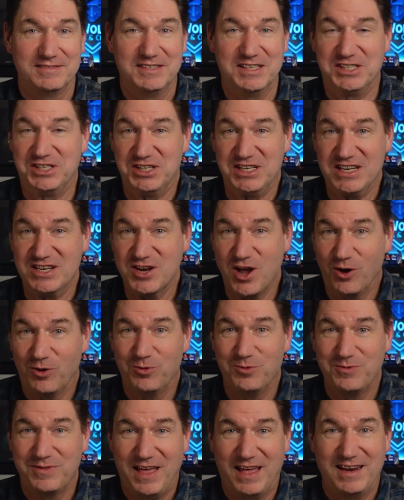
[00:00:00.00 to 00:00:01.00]
Did you
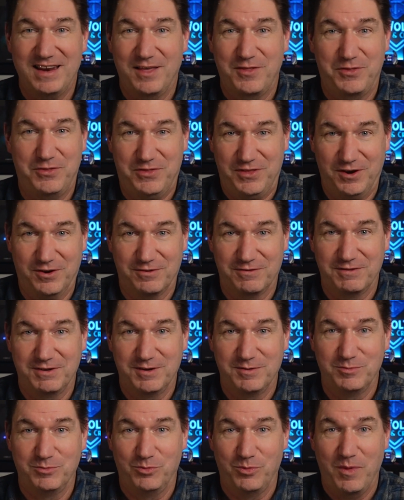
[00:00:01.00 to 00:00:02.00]
know that
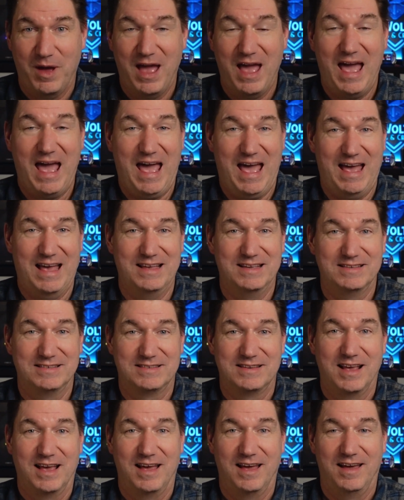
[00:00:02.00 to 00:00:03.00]
Ethereum has